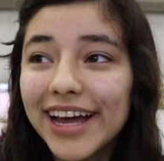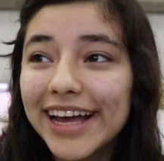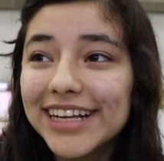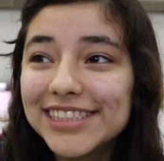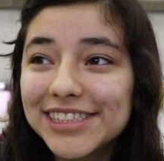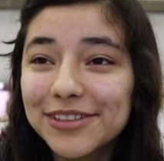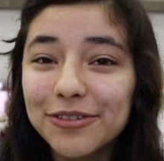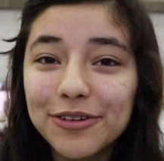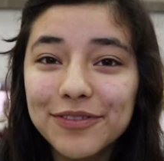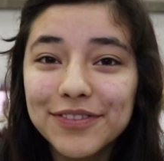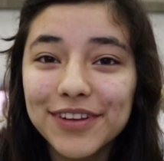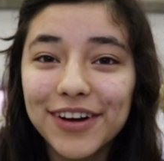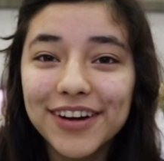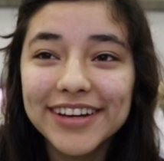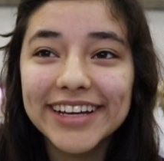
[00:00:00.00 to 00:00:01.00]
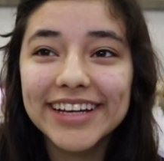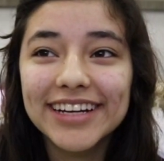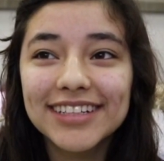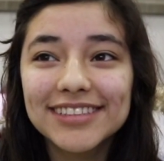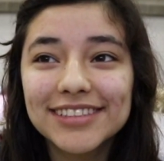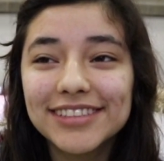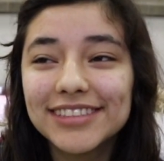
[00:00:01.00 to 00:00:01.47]
vlog,
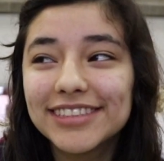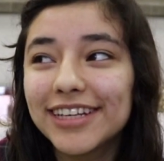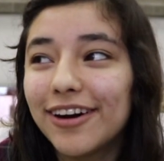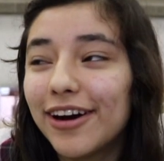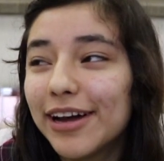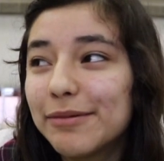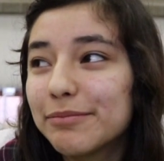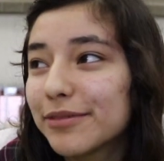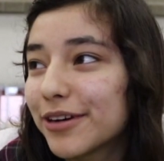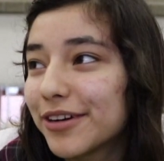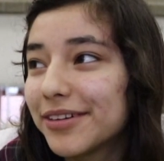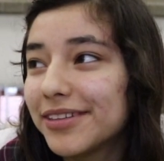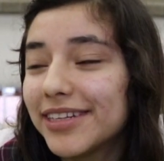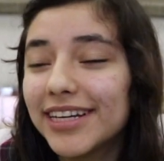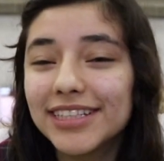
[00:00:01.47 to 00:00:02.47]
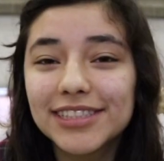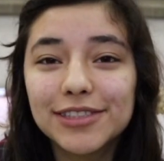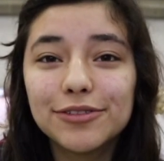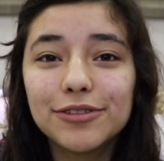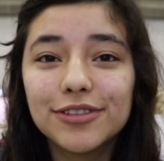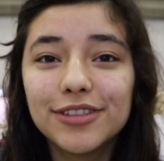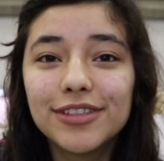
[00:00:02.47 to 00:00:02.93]
and as you can tell, I'm currently at
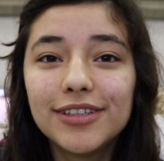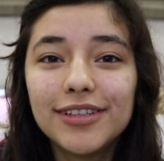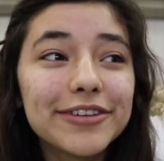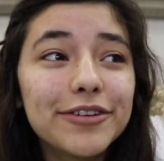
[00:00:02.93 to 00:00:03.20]
school.